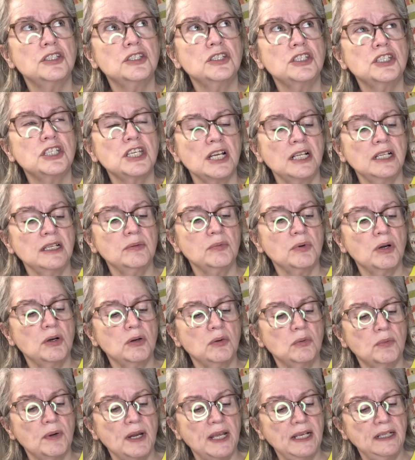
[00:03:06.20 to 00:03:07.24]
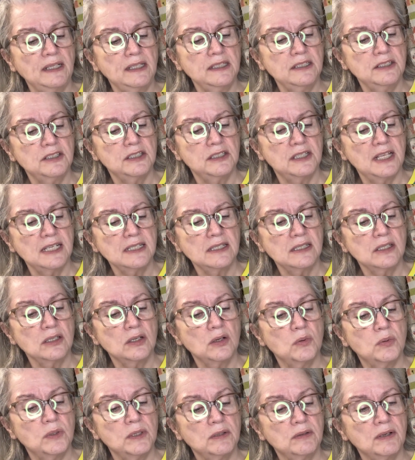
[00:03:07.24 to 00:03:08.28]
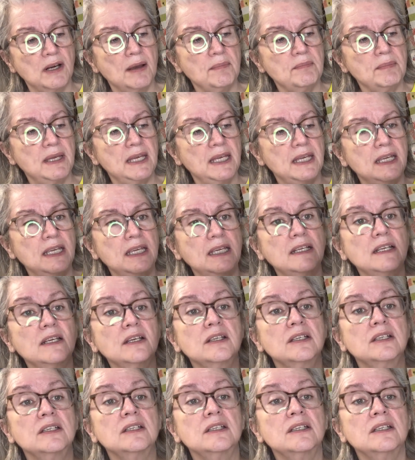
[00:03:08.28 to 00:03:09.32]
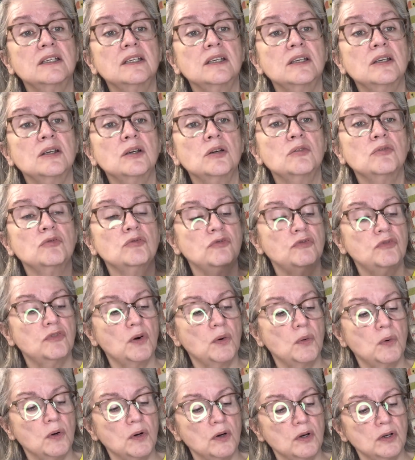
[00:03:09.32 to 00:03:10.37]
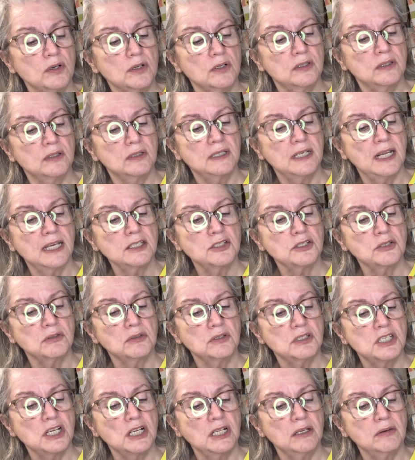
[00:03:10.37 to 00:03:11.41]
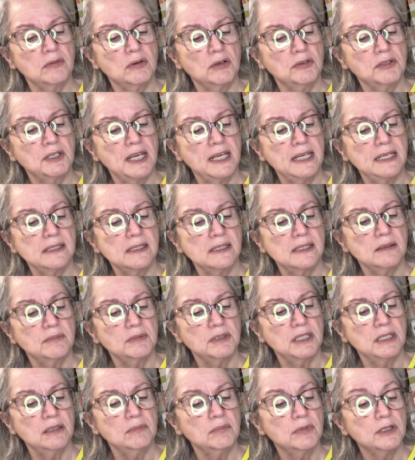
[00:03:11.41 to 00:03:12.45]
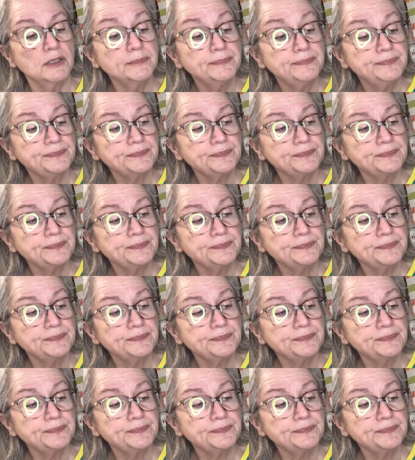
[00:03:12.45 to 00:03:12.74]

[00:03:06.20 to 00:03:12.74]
Jelly Roll Relish. That's the quilt I made for National Jelly Roll Day in September.